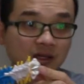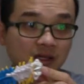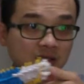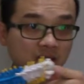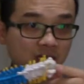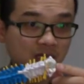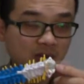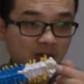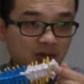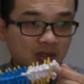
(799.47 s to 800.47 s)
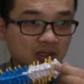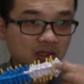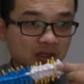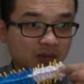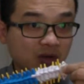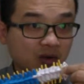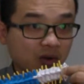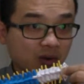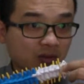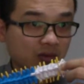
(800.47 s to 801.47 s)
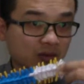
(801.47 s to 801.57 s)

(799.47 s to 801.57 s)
came out. This is spinal cord.